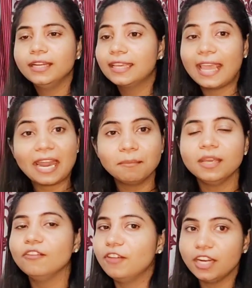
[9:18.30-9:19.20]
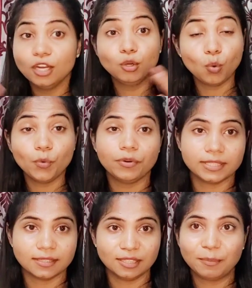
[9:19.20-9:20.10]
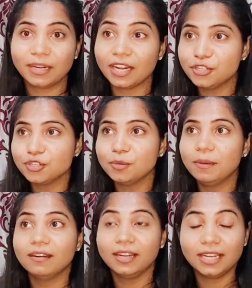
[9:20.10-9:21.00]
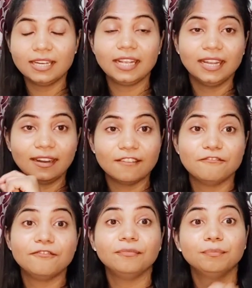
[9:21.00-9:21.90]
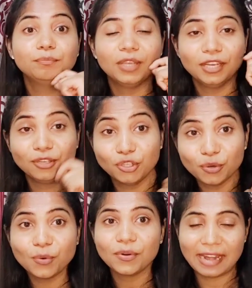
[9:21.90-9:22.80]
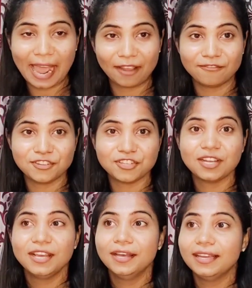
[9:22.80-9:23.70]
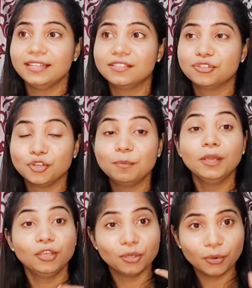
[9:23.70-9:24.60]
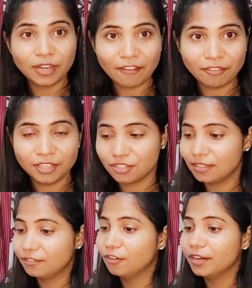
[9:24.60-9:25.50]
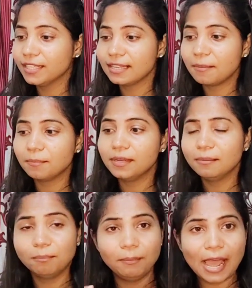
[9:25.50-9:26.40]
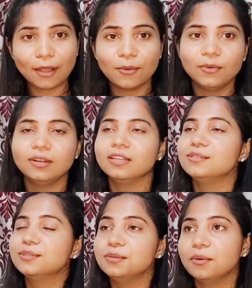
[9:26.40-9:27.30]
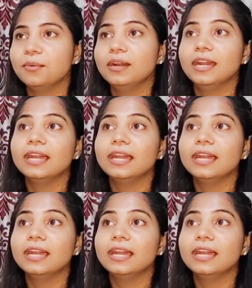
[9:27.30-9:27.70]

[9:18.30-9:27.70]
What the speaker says: can be a very known result, but it should be written in your language. It should be your definition. For example, black hole is known